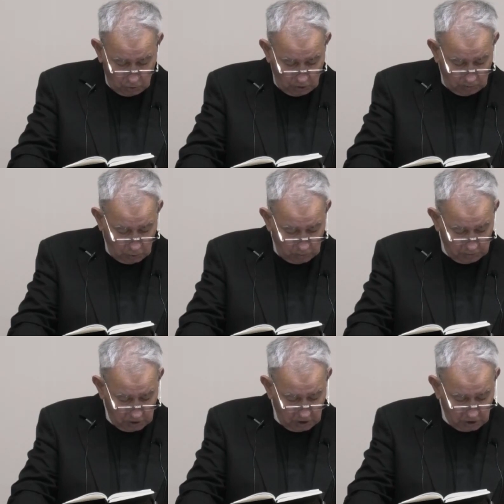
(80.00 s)
to him
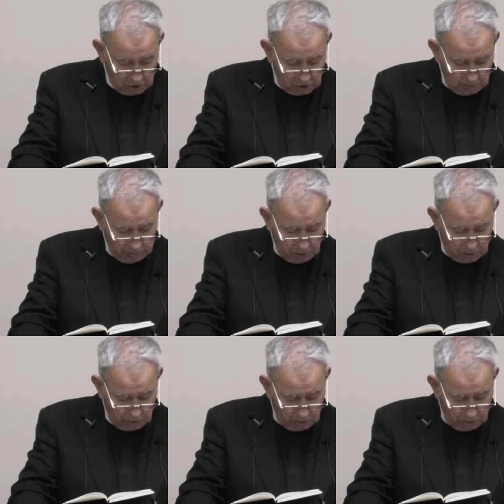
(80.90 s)
whom the nation
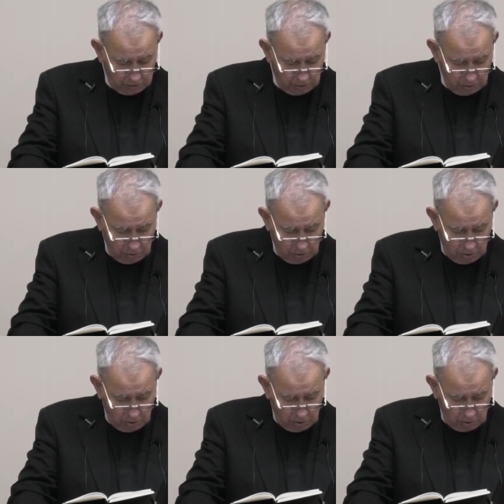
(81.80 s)
abhorreth,
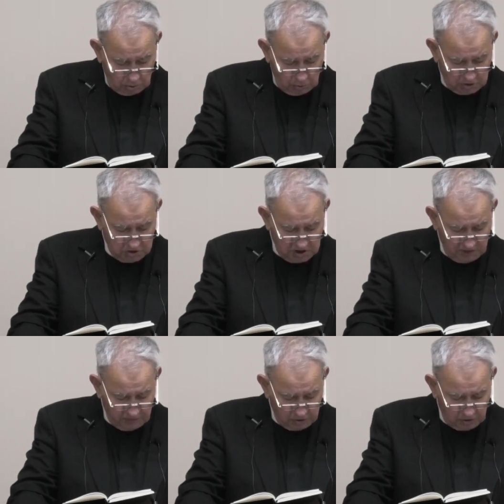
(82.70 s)
to a
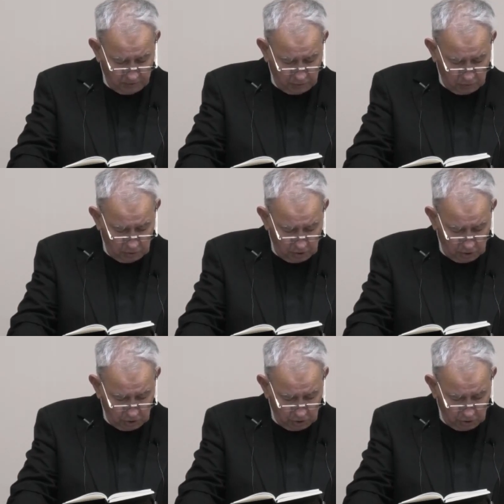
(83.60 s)
servant of
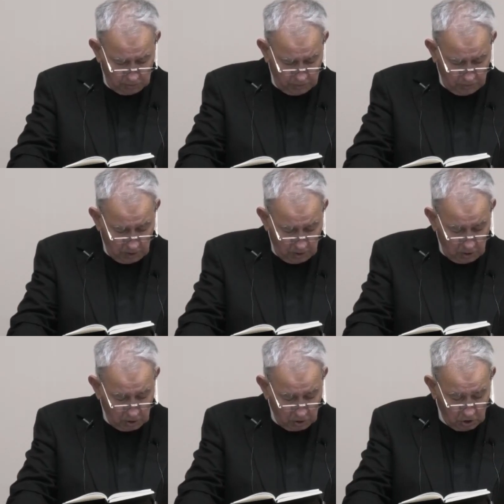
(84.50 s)
rulers,
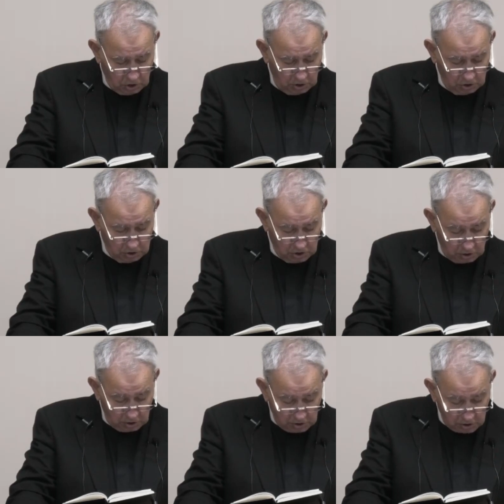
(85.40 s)
Kings
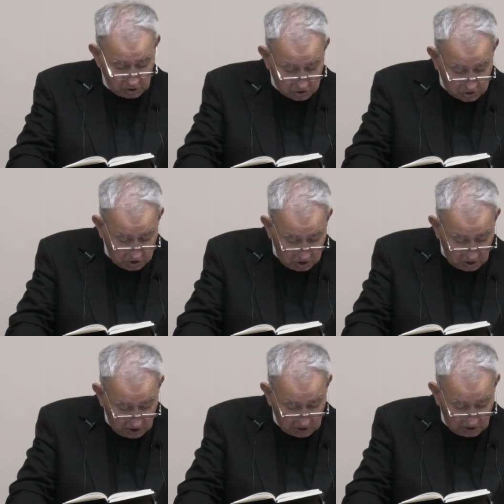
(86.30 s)
shall
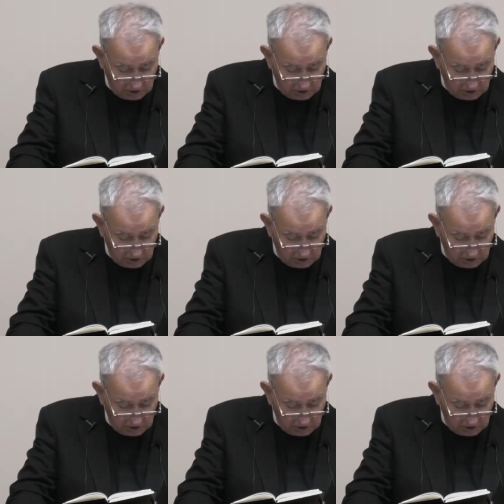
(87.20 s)
see and